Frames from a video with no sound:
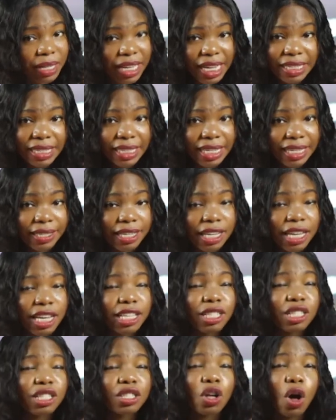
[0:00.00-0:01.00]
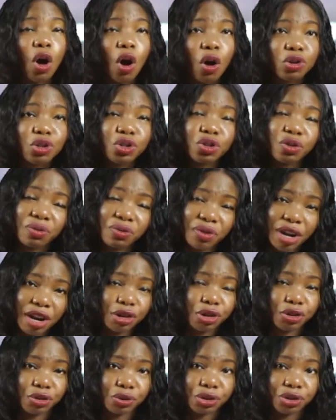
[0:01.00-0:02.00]
places is also
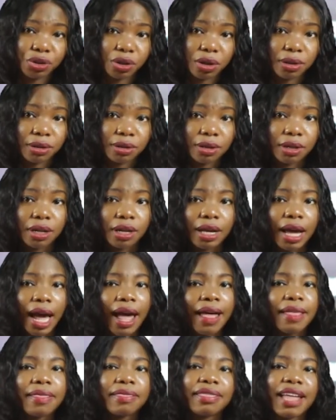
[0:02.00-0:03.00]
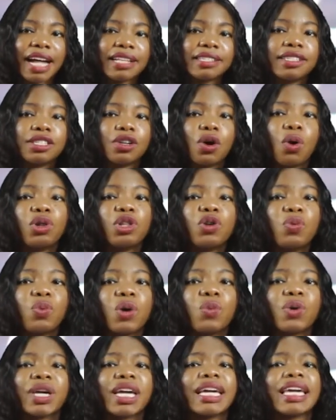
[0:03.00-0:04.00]
very crucial. That is the only
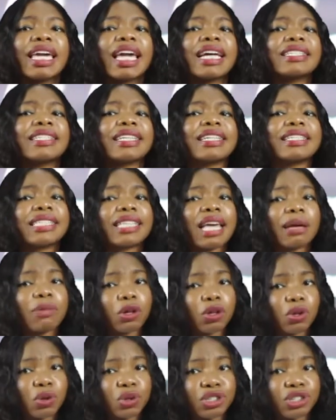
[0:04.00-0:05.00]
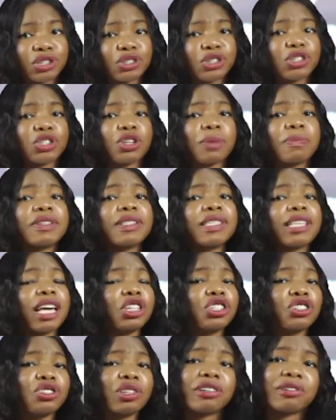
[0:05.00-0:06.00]
way we can get a step closer to stopping
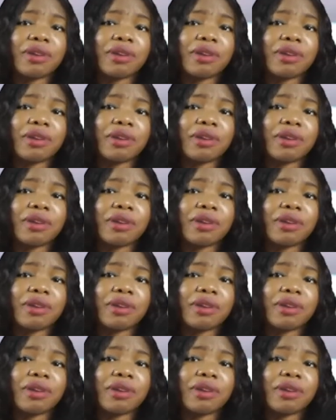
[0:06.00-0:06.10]
sexual